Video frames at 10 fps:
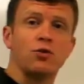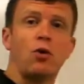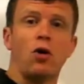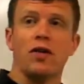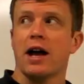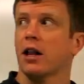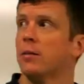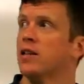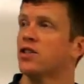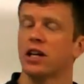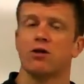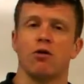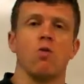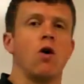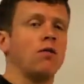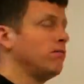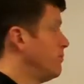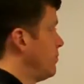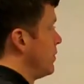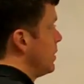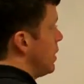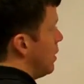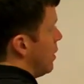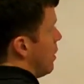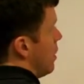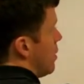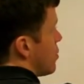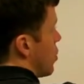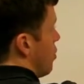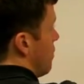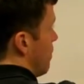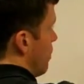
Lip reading: to all the elements in group 1. So